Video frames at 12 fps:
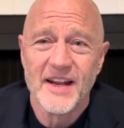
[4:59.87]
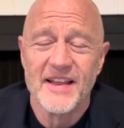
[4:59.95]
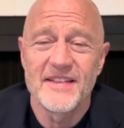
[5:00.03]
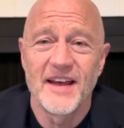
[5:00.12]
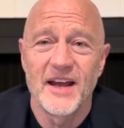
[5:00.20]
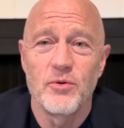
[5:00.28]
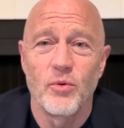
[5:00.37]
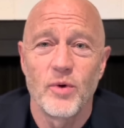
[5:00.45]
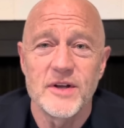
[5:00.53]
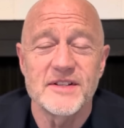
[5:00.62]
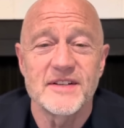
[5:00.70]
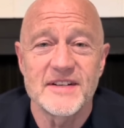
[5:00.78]
Then
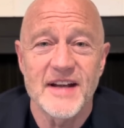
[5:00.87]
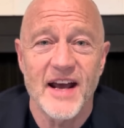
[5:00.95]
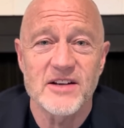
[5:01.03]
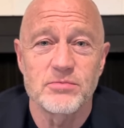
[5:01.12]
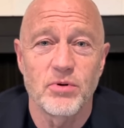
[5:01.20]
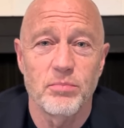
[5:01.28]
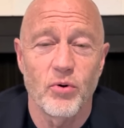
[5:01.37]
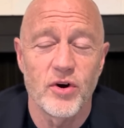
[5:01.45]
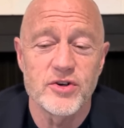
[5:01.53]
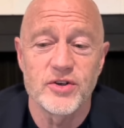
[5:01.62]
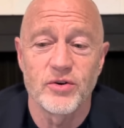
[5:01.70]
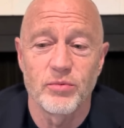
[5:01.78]
what's the taxable
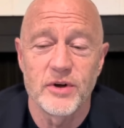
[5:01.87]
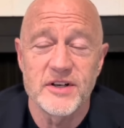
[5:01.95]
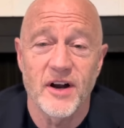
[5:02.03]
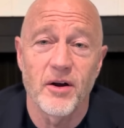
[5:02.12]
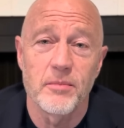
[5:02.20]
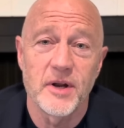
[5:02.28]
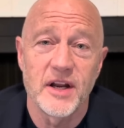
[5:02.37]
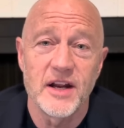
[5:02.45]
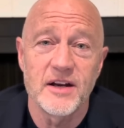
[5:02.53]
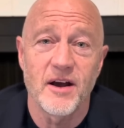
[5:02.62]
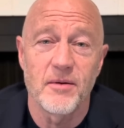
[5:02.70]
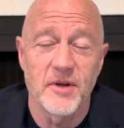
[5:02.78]
portion of retirement
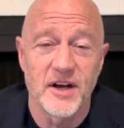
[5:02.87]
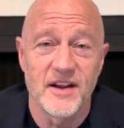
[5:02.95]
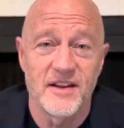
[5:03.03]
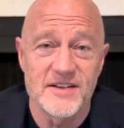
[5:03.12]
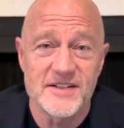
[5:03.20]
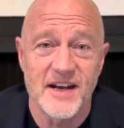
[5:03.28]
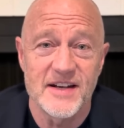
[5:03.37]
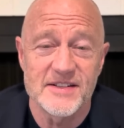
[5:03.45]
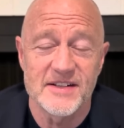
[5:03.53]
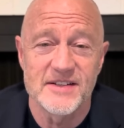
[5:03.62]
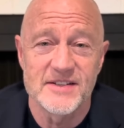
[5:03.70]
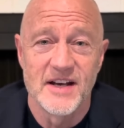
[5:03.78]
income? In this
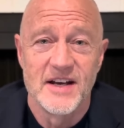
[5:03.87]
case, it's